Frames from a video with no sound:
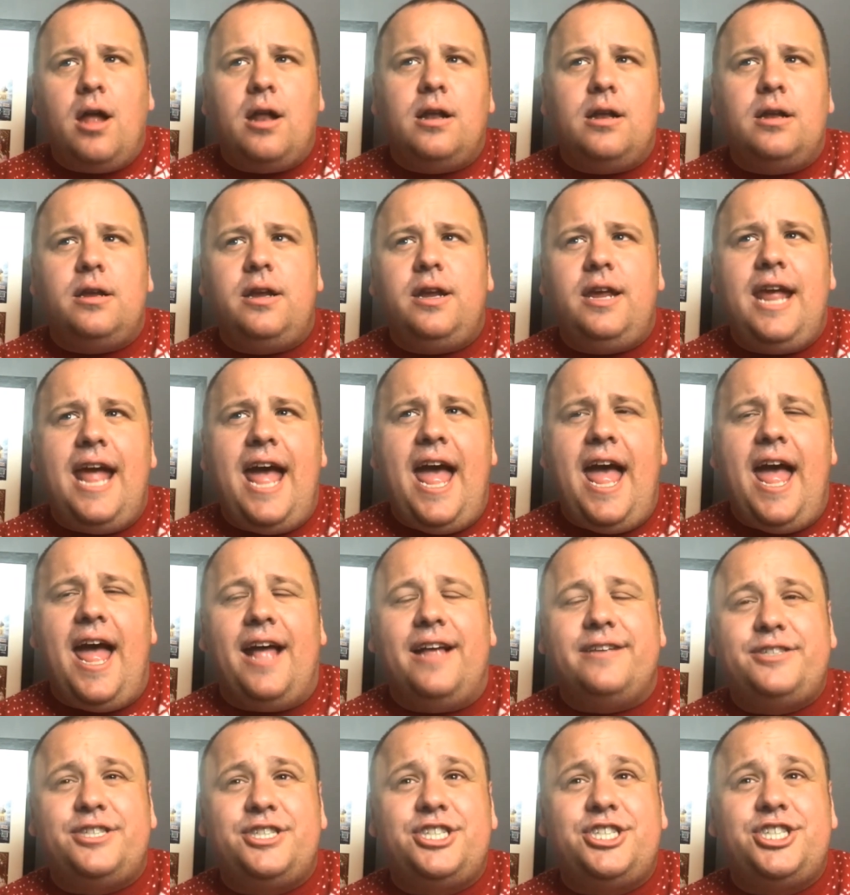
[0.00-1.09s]
Yeah,
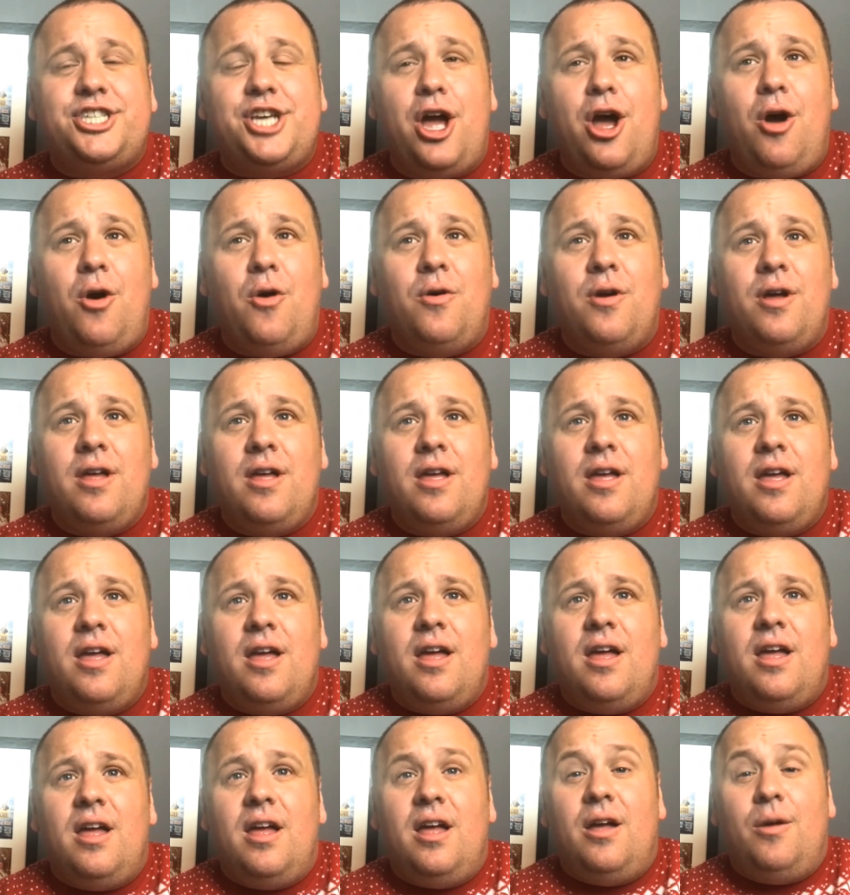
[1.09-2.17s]
so,
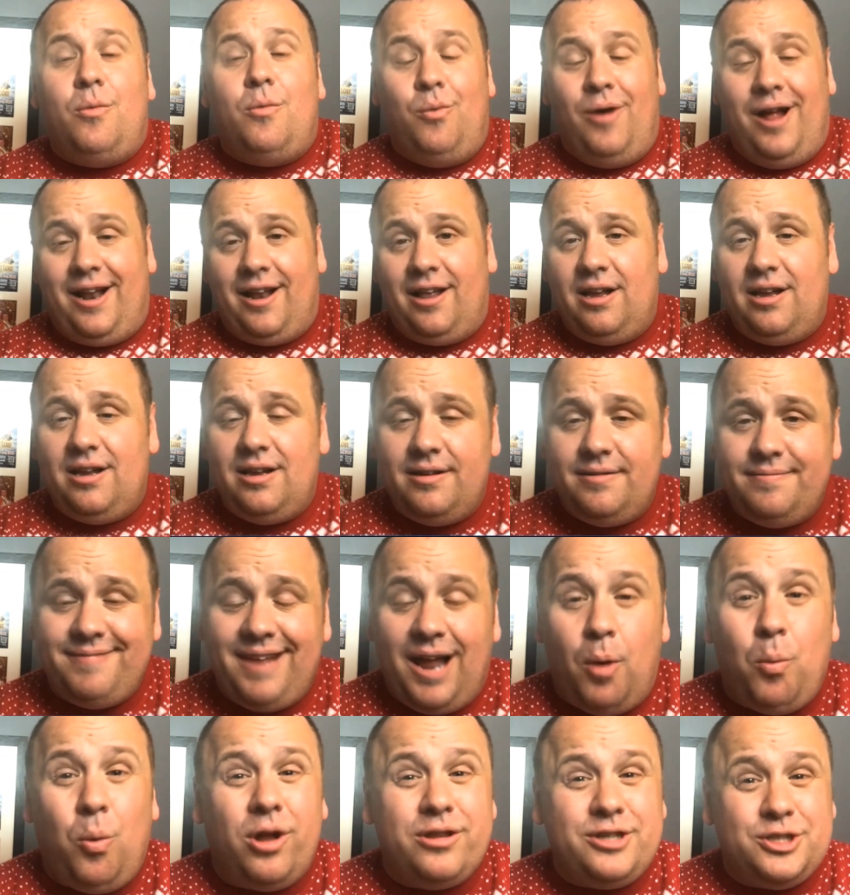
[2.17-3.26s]
well, I
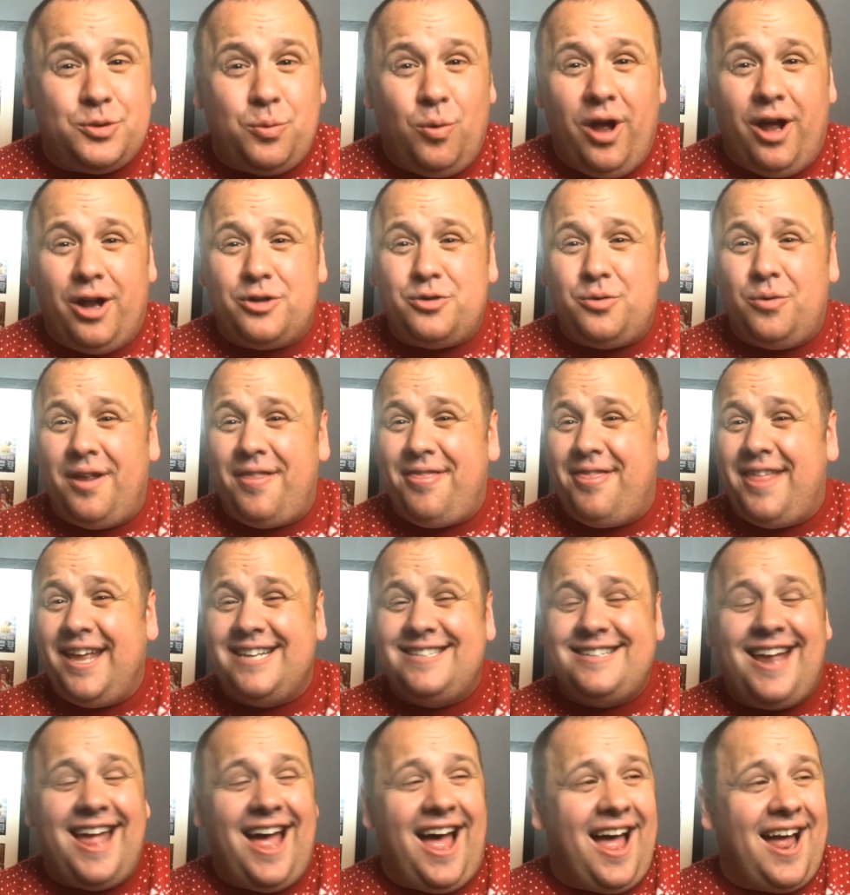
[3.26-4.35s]
once worked with this
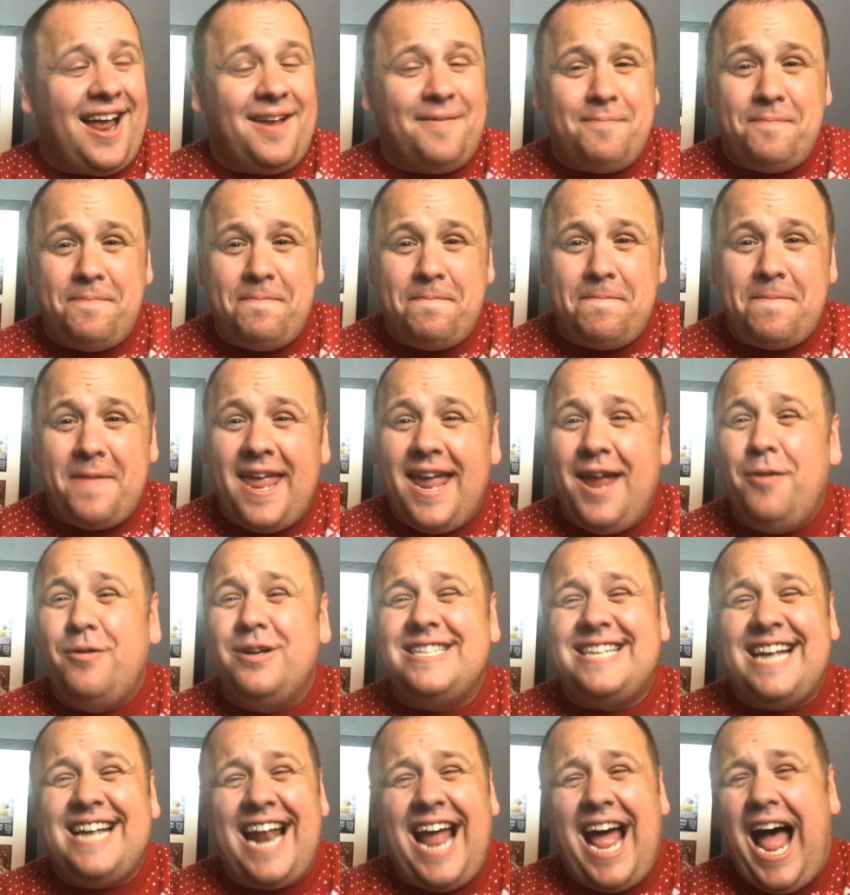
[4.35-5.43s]
guy. He was
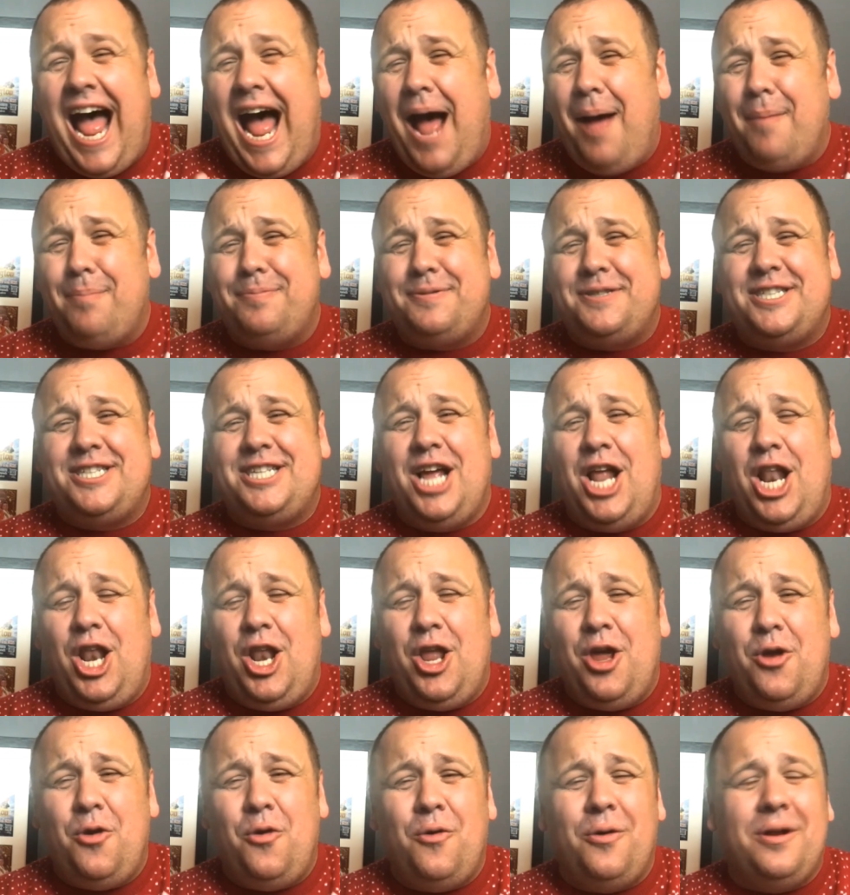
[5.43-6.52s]
an
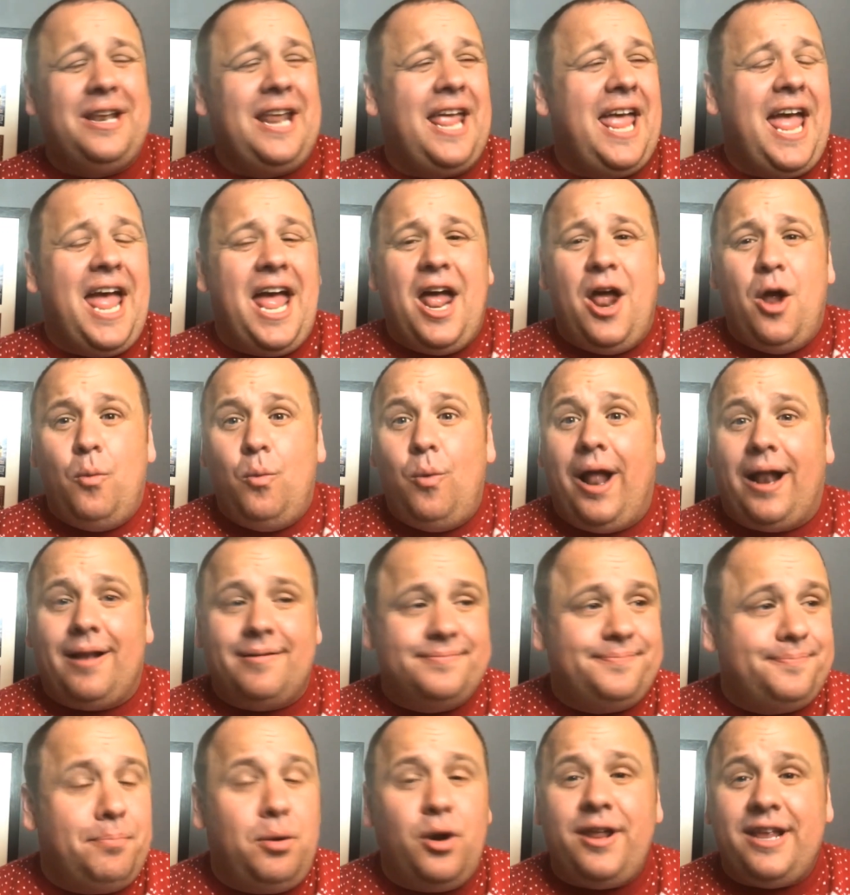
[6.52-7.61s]
absolute, well,
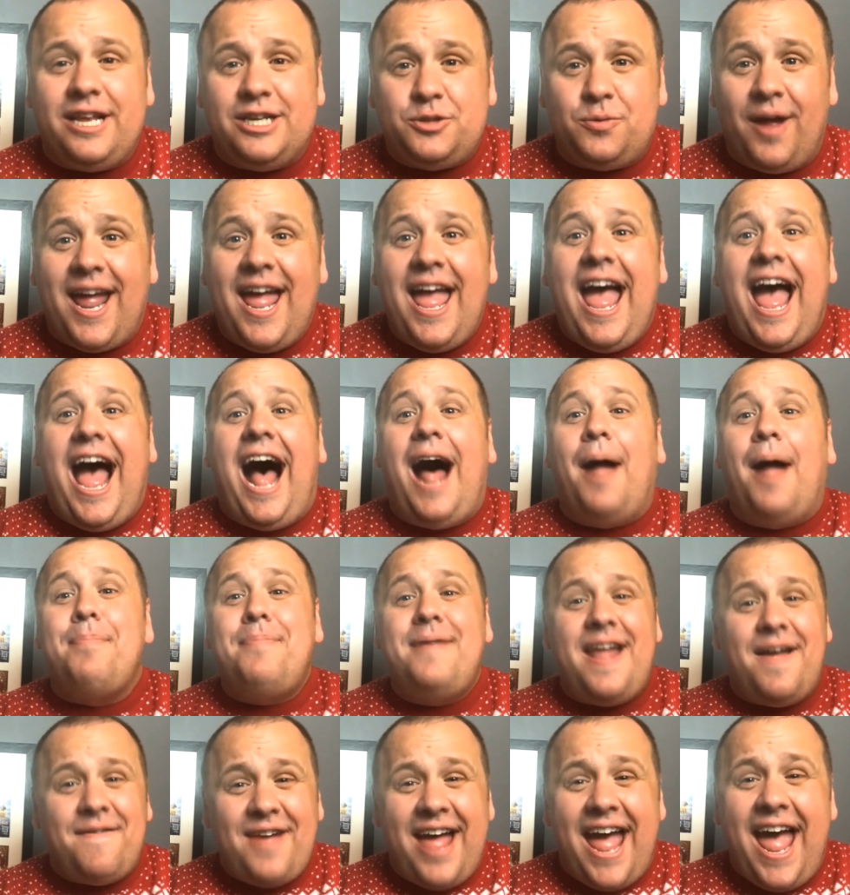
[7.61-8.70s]
put it this way, I'm
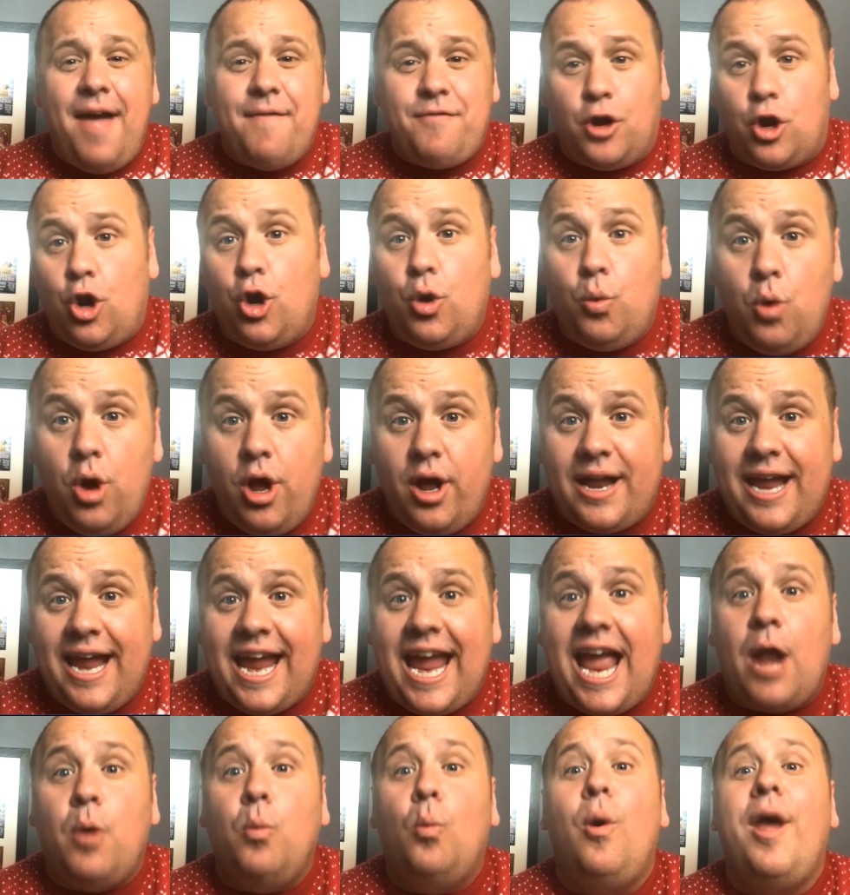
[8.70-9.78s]
never ever going to work
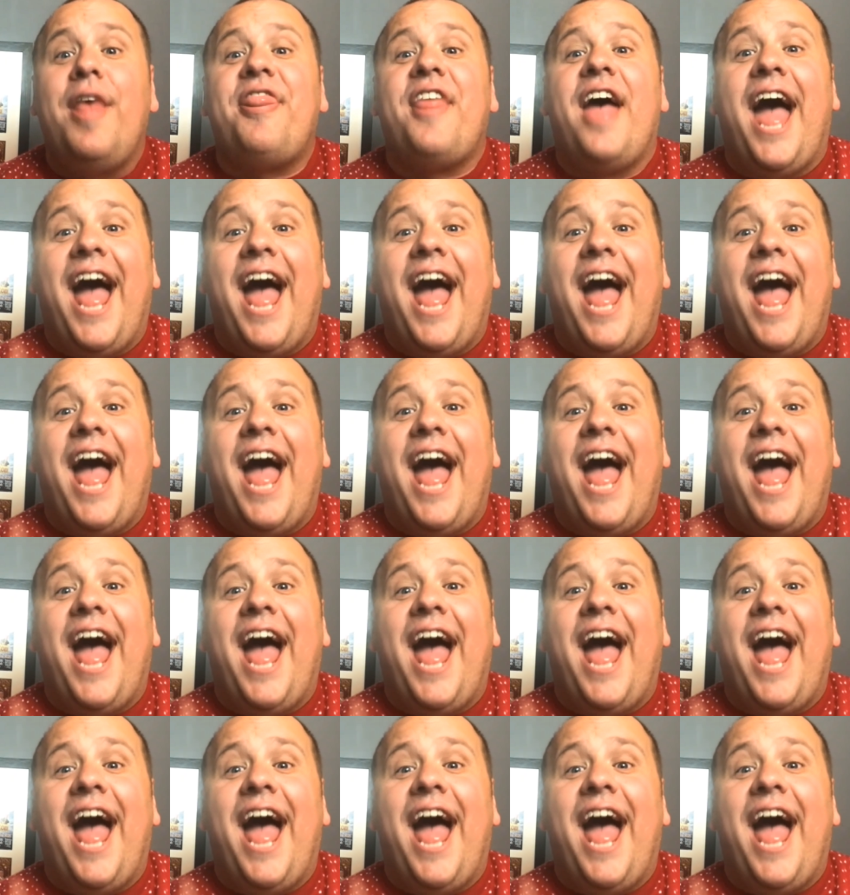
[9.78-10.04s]
again with,